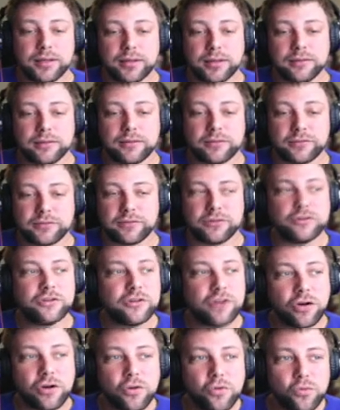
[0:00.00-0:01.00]
There's
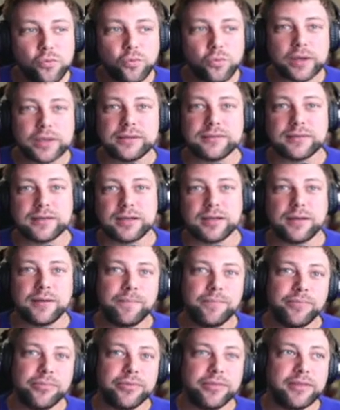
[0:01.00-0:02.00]
no reason
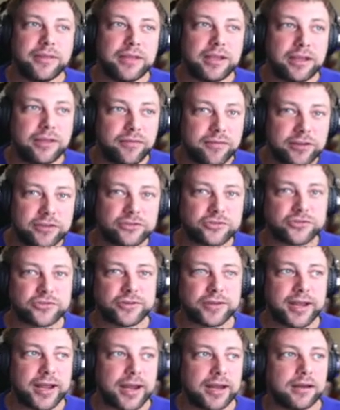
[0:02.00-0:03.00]
in this
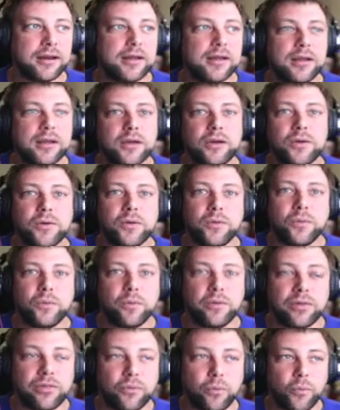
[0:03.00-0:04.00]
trade,
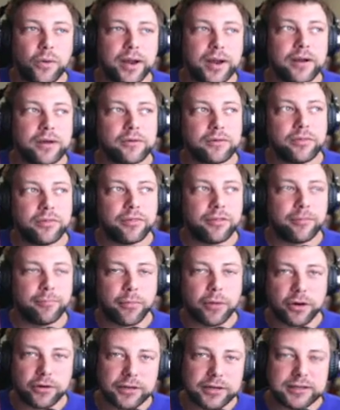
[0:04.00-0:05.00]
with where the
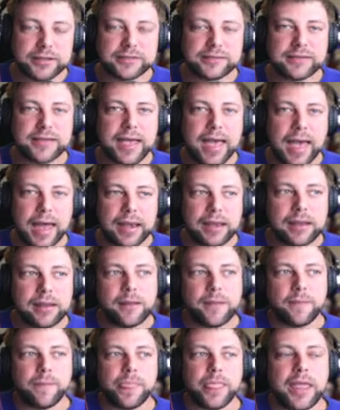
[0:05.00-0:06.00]
market is at
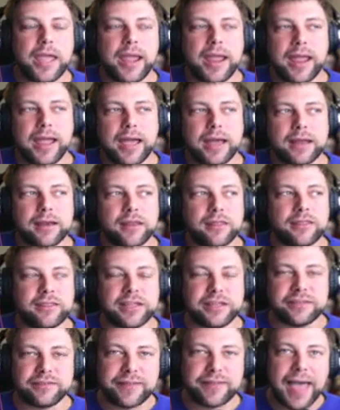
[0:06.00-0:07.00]
and
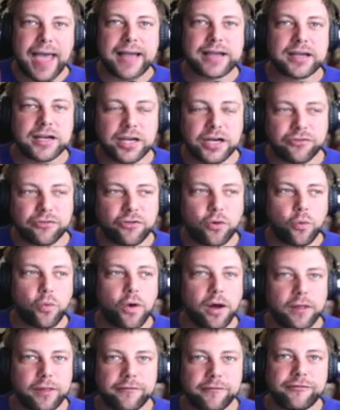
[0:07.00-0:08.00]
the lack of
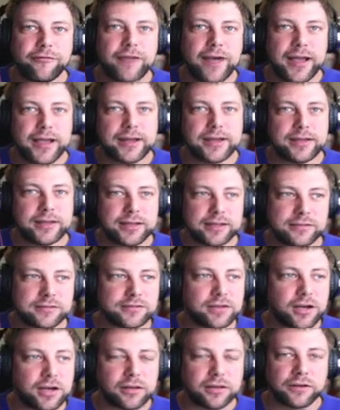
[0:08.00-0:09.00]
qualified
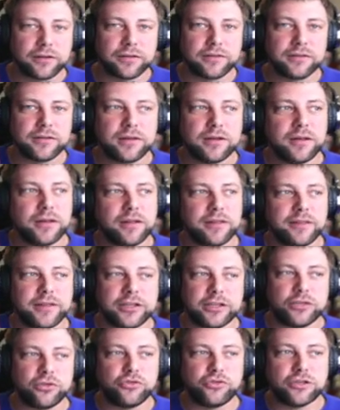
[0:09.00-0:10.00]
installers,
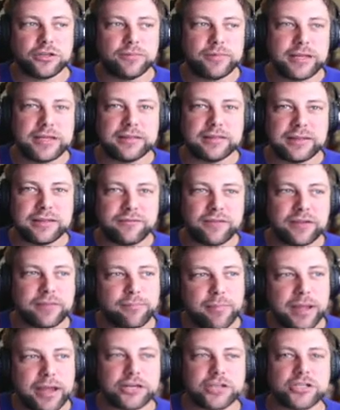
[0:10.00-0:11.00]
that you should be living
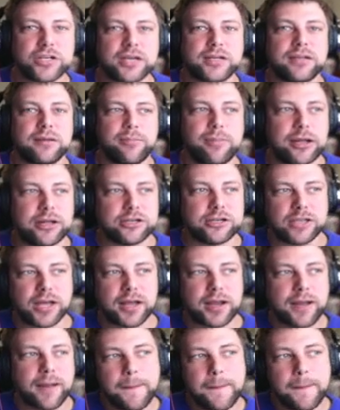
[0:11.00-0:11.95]
paycheck to paycheck.